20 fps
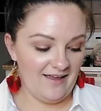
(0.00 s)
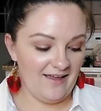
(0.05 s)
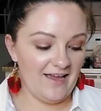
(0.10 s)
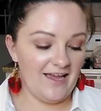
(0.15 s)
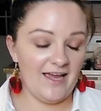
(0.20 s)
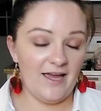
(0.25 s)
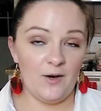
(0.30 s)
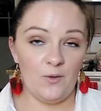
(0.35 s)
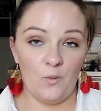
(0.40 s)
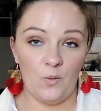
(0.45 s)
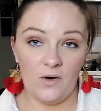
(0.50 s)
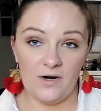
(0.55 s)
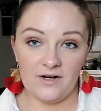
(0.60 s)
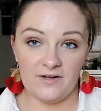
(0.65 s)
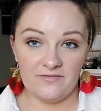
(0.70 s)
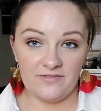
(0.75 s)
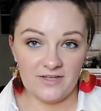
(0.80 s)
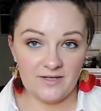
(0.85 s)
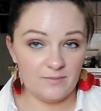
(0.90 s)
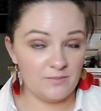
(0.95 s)
And one
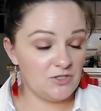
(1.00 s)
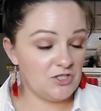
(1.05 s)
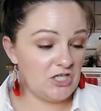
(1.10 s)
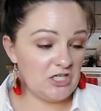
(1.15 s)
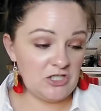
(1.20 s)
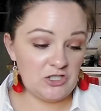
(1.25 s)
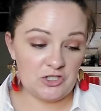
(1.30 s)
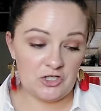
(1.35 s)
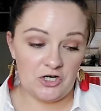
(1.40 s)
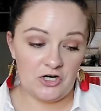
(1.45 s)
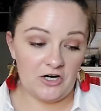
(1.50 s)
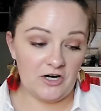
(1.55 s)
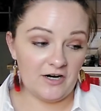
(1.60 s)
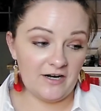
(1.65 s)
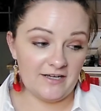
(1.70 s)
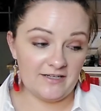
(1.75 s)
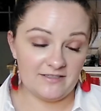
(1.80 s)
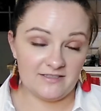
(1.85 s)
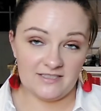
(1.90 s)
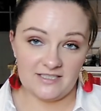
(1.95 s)
of them, Ginger,
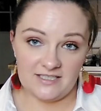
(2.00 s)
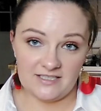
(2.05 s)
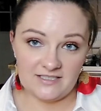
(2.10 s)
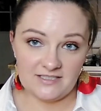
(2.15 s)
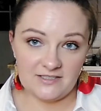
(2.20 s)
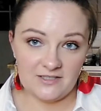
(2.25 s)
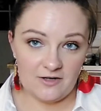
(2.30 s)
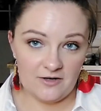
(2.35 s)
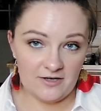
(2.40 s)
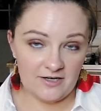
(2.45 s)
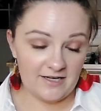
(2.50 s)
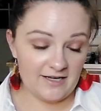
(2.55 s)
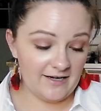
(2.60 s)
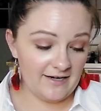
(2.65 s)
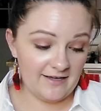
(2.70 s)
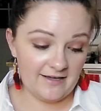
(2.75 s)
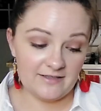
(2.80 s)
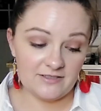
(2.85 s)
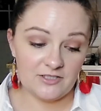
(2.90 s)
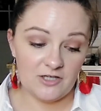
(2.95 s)
insists on
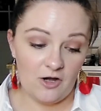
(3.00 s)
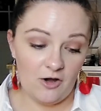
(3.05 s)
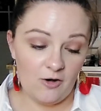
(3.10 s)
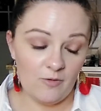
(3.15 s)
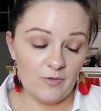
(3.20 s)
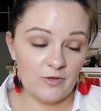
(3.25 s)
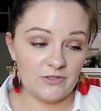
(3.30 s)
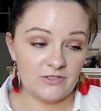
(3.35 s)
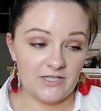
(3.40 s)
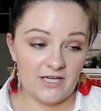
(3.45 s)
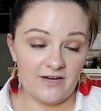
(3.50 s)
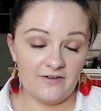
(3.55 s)
getting into almost